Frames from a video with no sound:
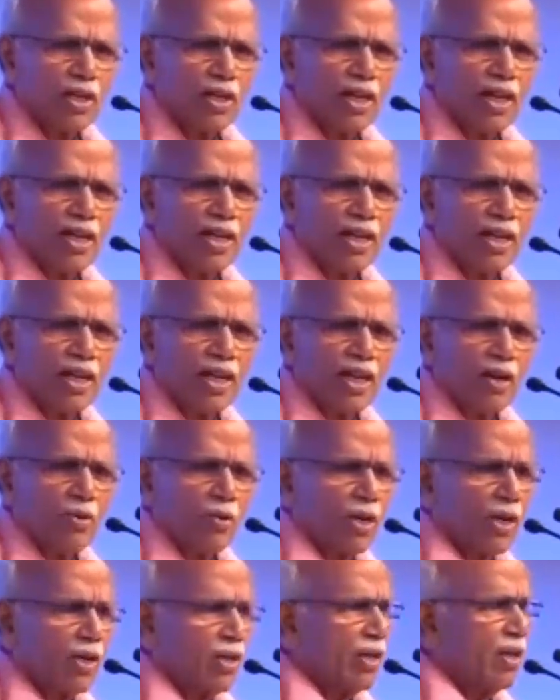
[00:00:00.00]
day in and day out,
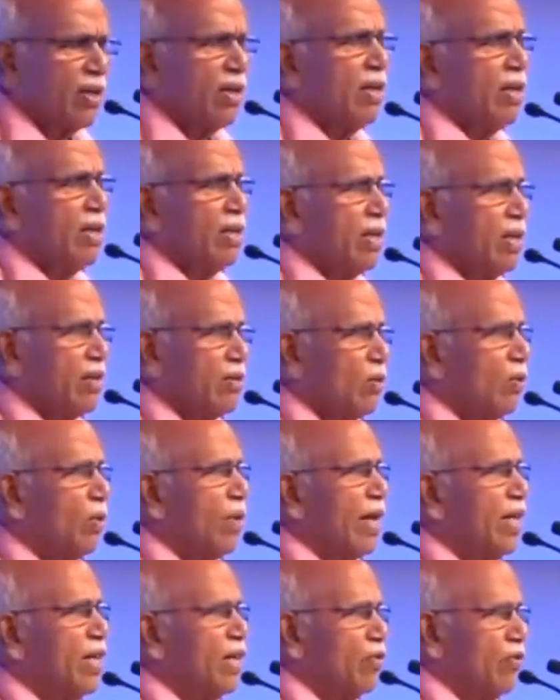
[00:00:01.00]
and then there's no
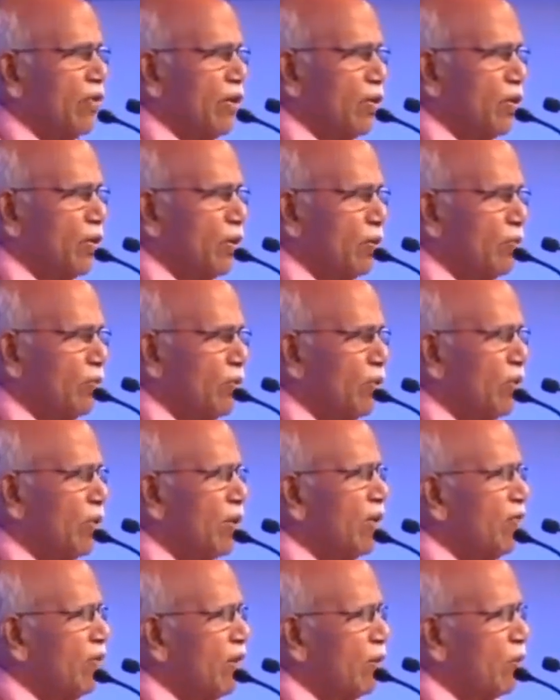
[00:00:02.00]
9-to-5 job. You are
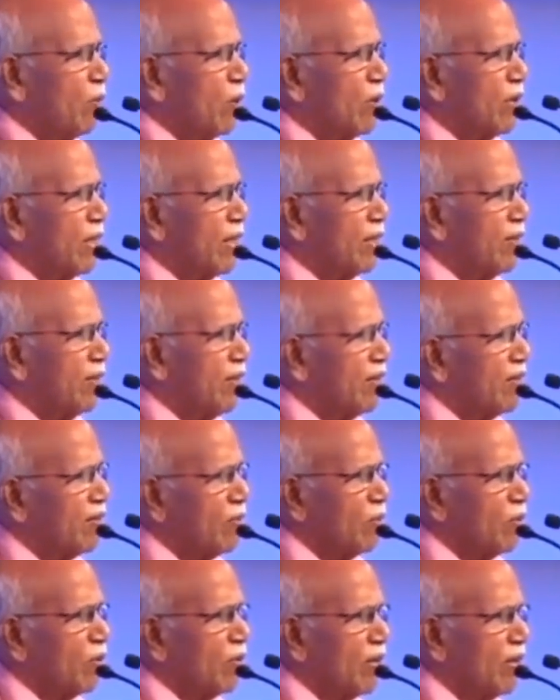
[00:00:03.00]
given a project that is
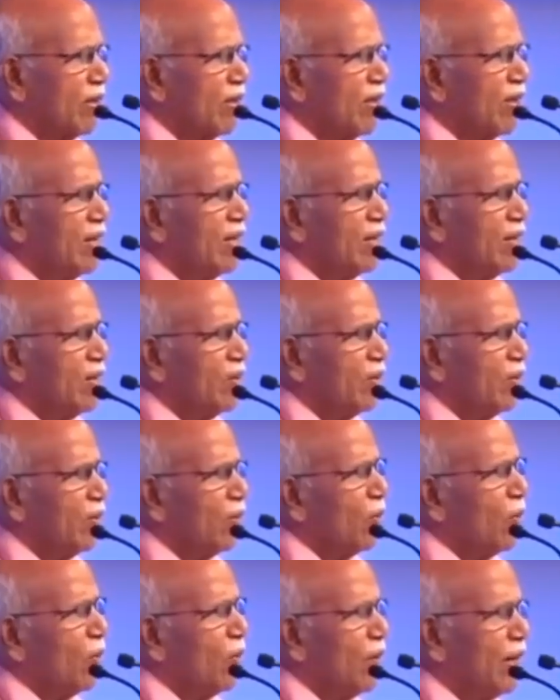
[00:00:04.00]
about three, you know, a
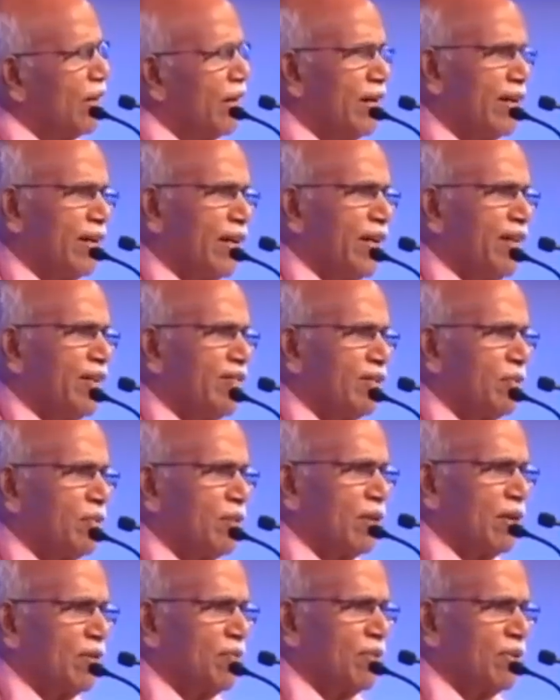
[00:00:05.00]
whole day, night
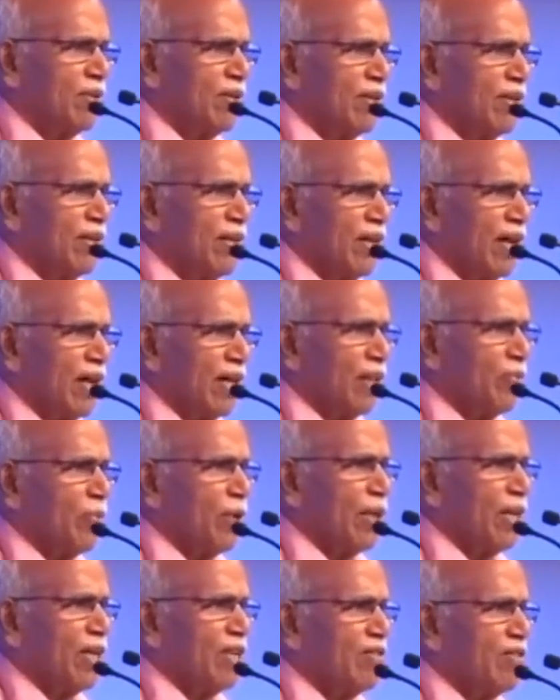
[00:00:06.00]
sometimes. And the
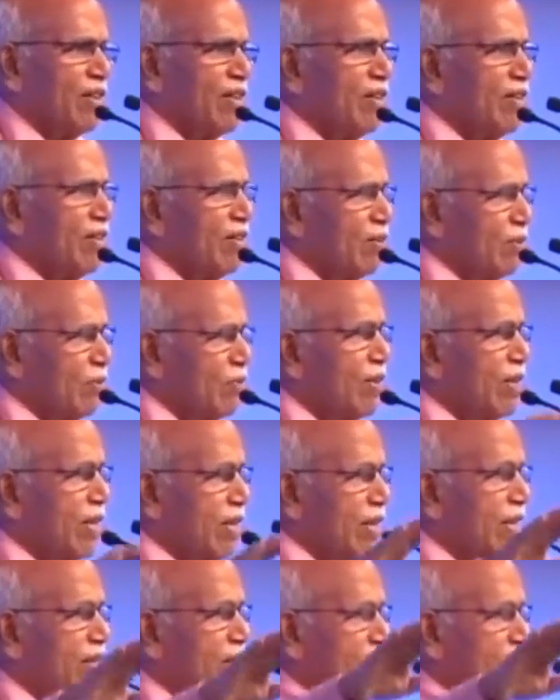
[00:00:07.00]
parents think, you know, it's very nice